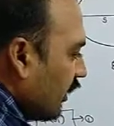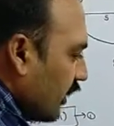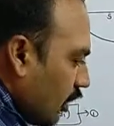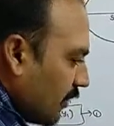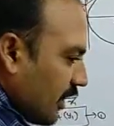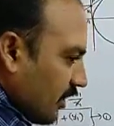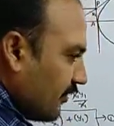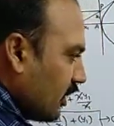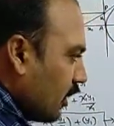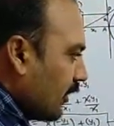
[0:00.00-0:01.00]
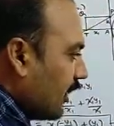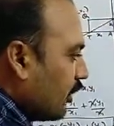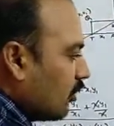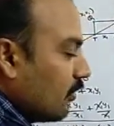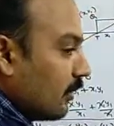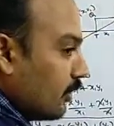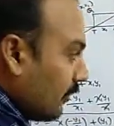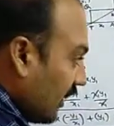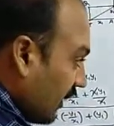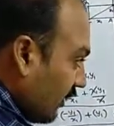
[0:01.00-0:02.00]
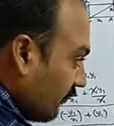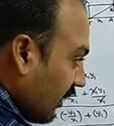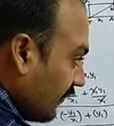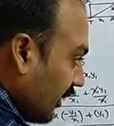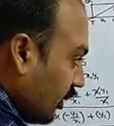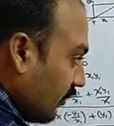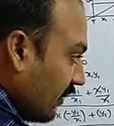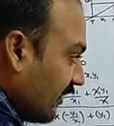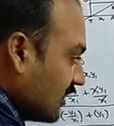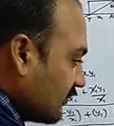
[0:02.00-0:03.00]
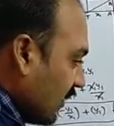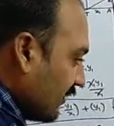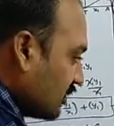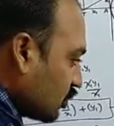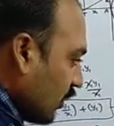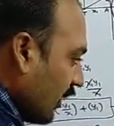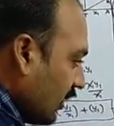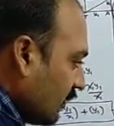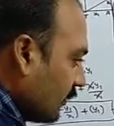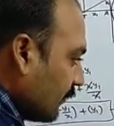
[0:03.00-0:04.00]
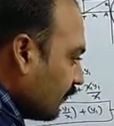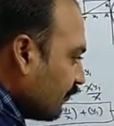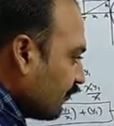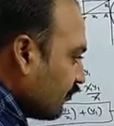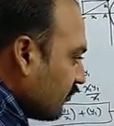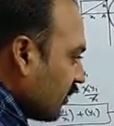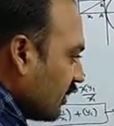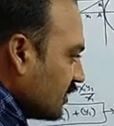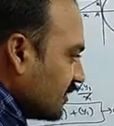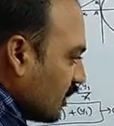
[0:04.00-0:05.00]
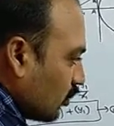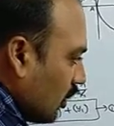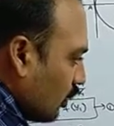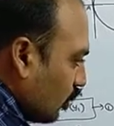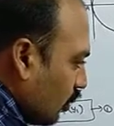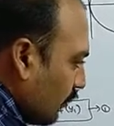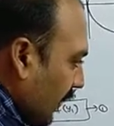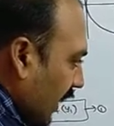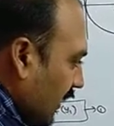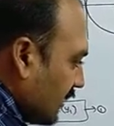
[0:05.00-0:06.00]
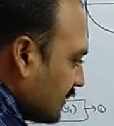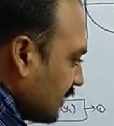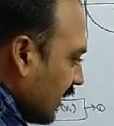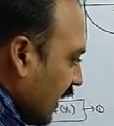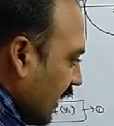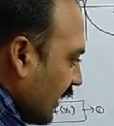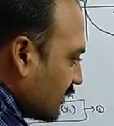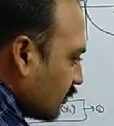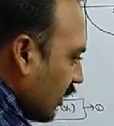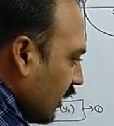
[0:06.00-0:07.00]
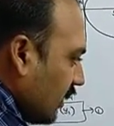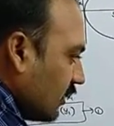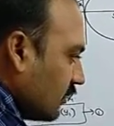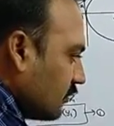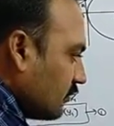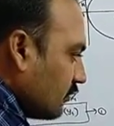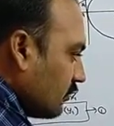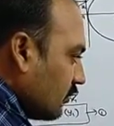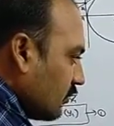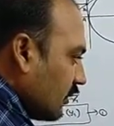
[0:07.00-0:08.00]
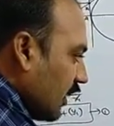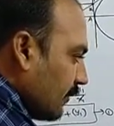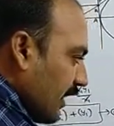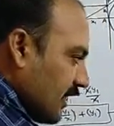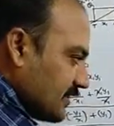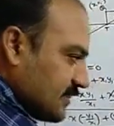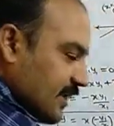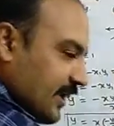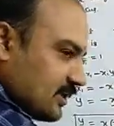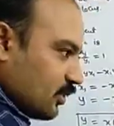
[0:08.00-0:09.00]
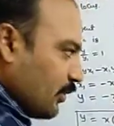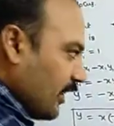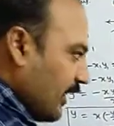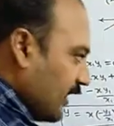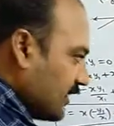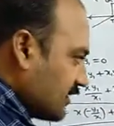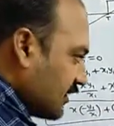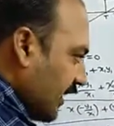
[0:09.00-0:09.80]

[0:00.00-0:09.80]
Denominator of denominator it will become numerator. y1 into y1 is y1 square. is equal to minus ax1. That minus ax1 we can take this